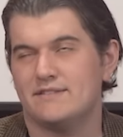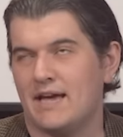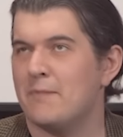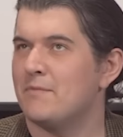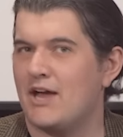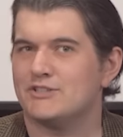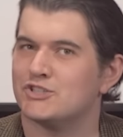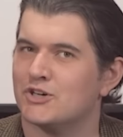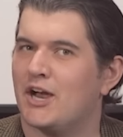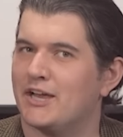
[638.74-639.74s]
not
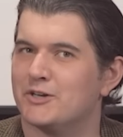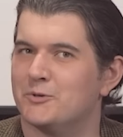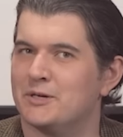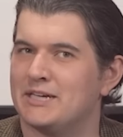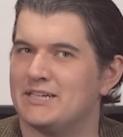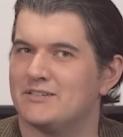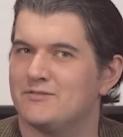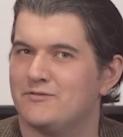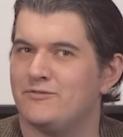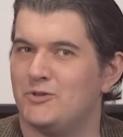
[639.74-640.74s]
sure I agree
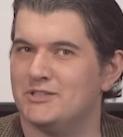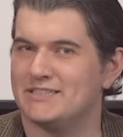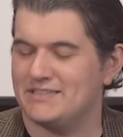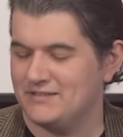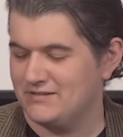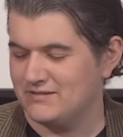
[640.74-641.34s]
fully.